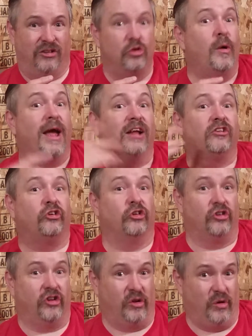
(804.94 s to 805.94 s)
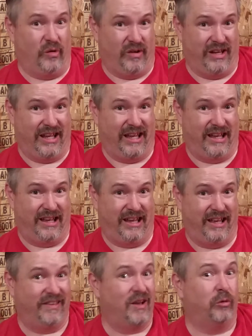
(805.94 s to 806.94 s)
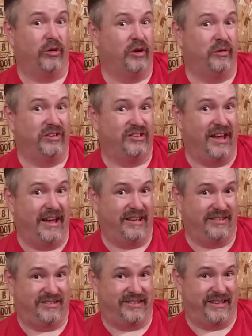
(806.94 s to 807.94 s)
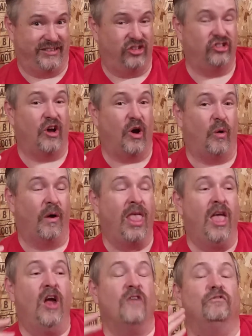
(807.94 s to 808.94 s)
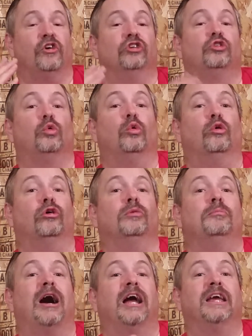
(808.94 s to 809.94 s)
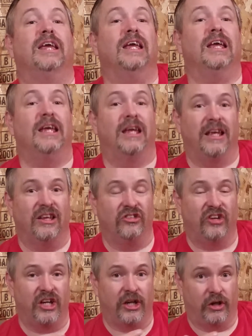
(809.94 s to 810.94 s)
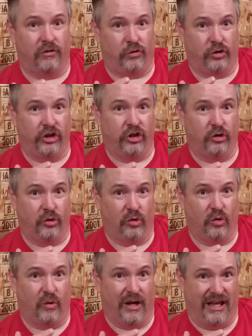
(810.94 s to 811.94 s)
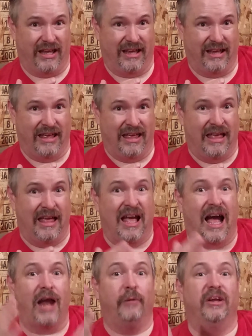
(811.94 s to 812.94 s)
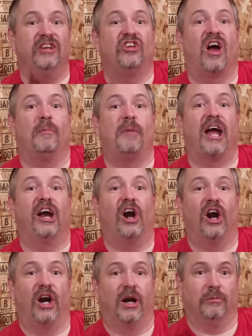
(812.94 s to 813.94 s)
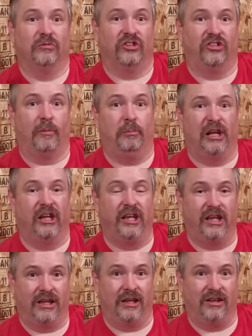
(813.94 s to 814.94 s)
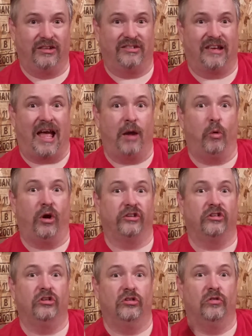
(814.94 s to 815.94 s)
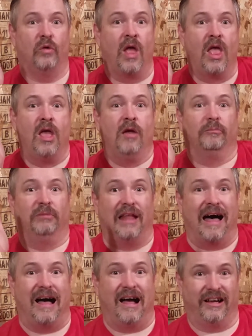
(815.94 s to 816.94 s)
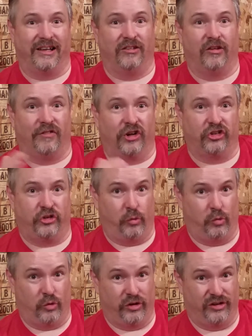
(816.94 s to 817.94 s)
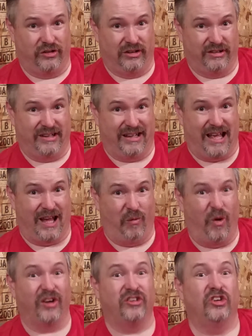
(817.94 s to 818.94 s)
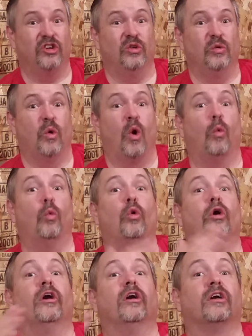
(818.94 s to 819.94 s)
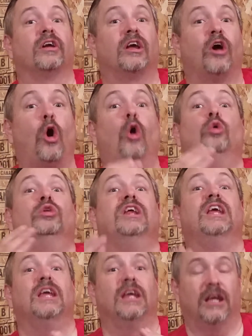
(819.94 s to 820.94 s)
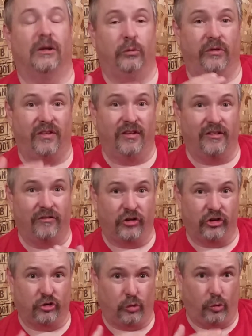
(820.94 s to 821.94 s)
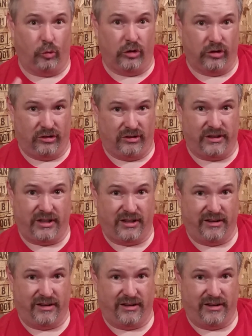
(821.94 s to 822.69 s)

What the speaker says: to answer to, and they weren't always nice. So virtual world Mikey is here for you. I reach out my arms. Please, I want to log in the virtual world. I want to work only within the virtual world,